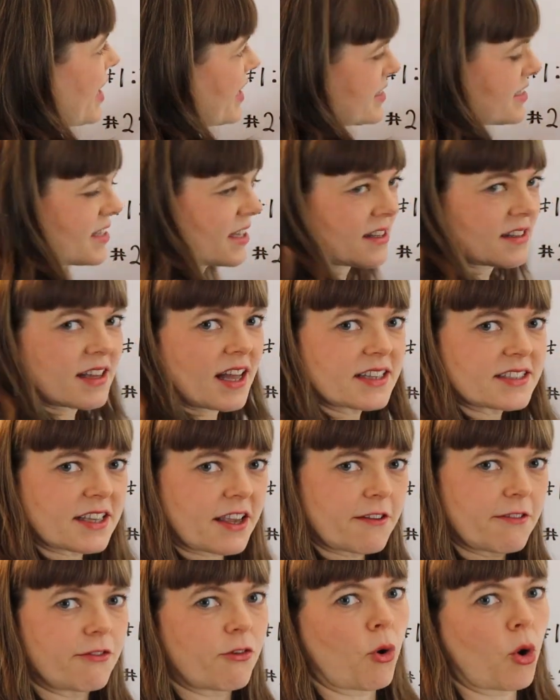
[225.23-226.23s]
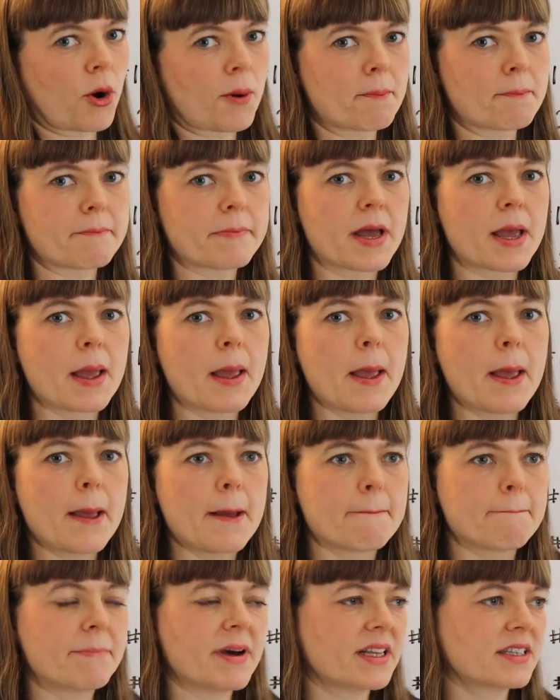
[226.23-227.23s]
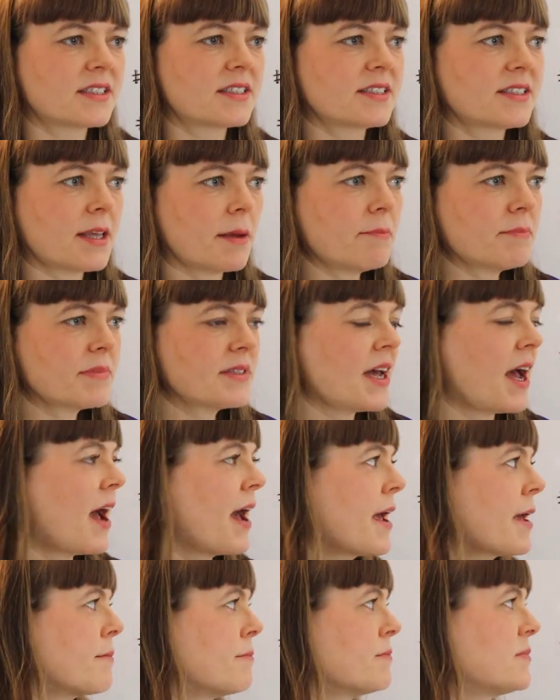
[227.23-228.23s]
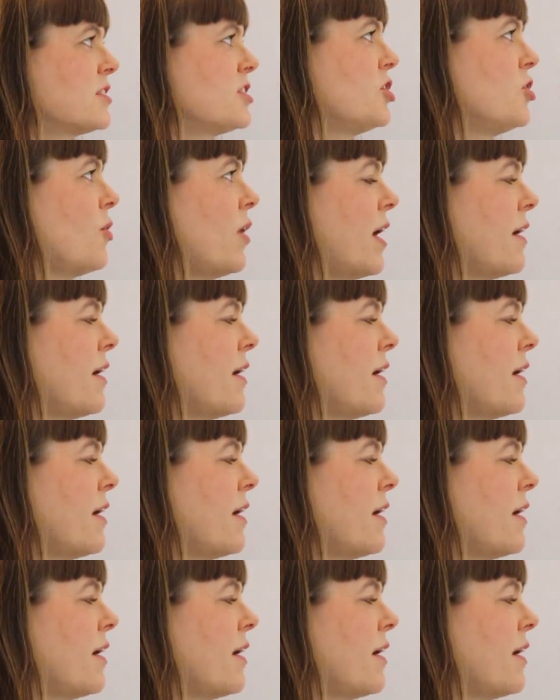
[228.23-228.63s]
that's the classic form. But sometimes you